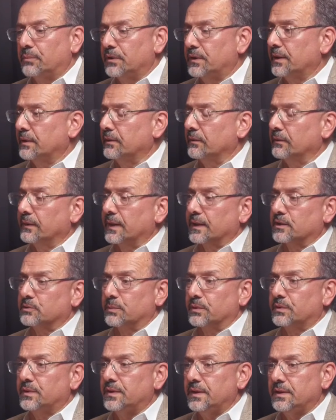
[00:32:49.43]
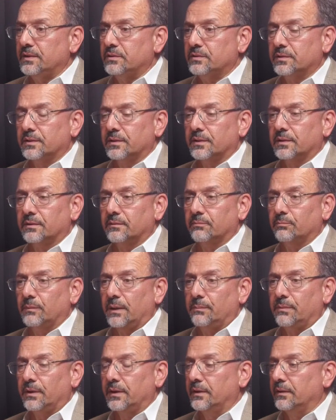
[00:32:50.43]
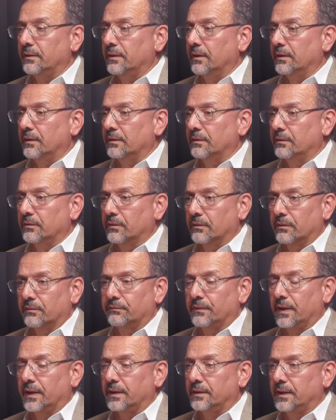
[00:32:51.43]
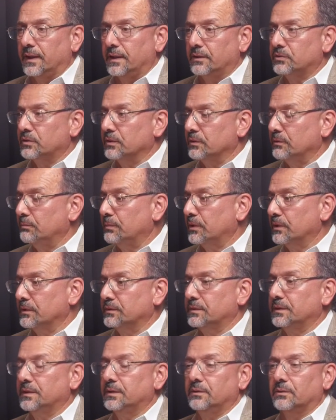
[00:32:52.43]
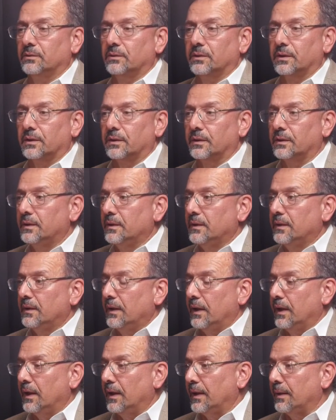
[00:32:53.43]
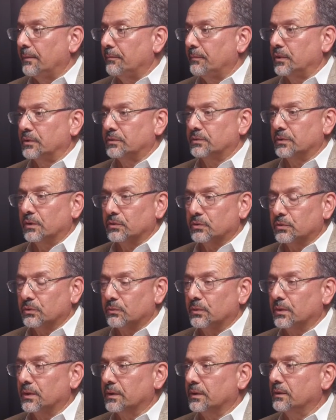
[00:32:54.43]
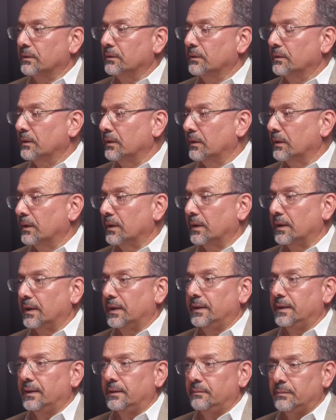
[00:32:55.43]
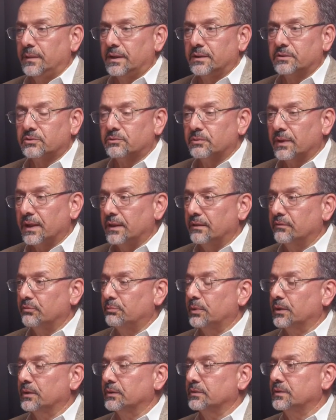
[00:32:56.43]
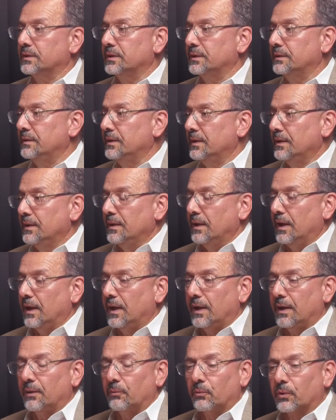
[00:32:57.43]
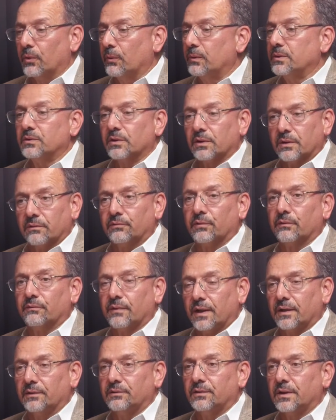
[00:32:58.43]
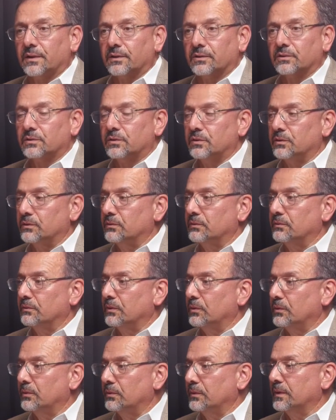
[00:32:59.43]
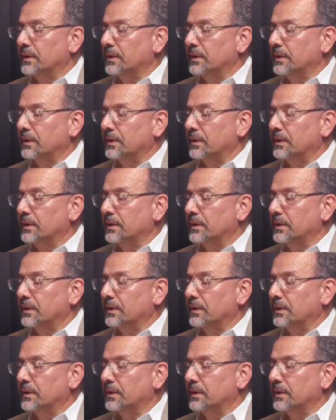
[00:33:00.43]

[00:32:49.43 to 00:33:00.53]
particular expertise, and maybe you're a financial person or a social worker or an administrative person, we're always looking for volunteers who